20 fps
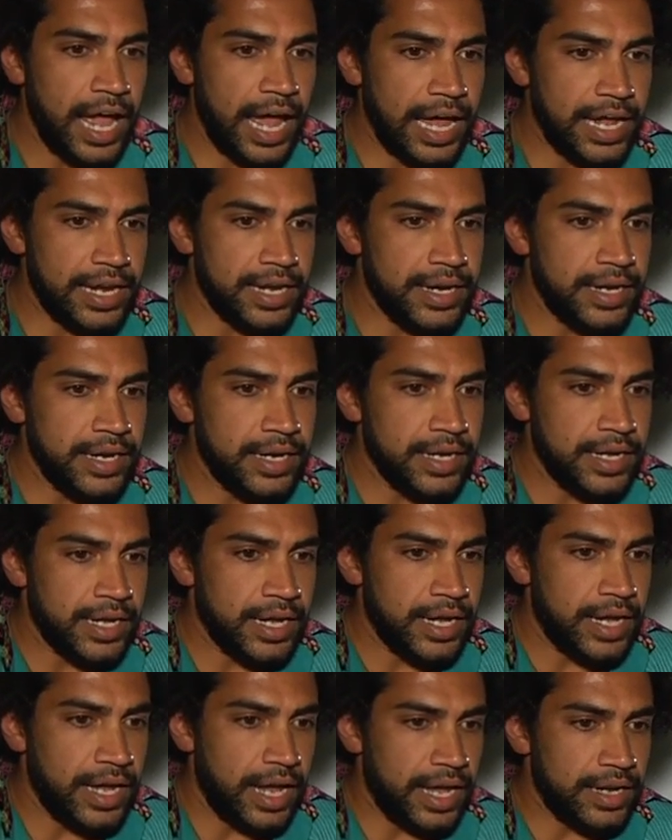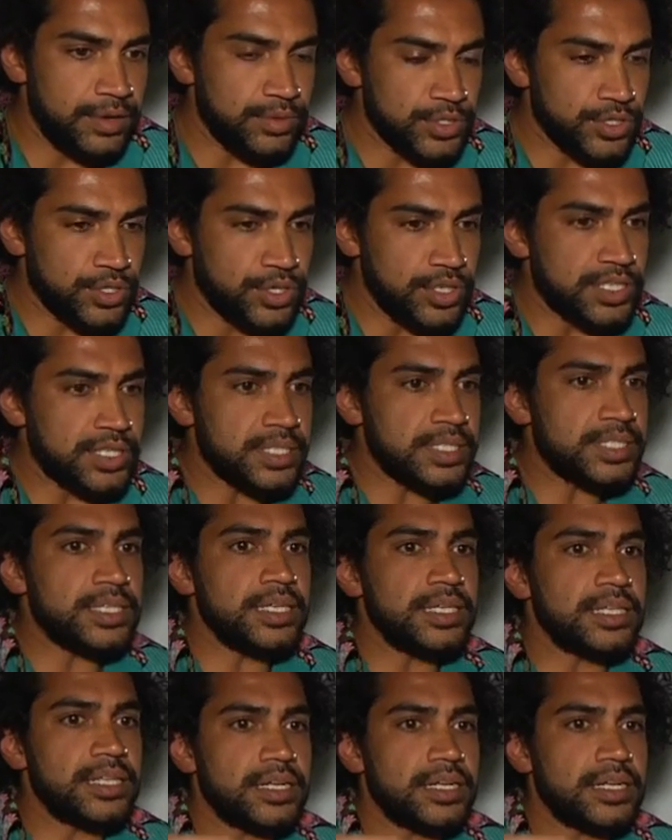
And it was good to see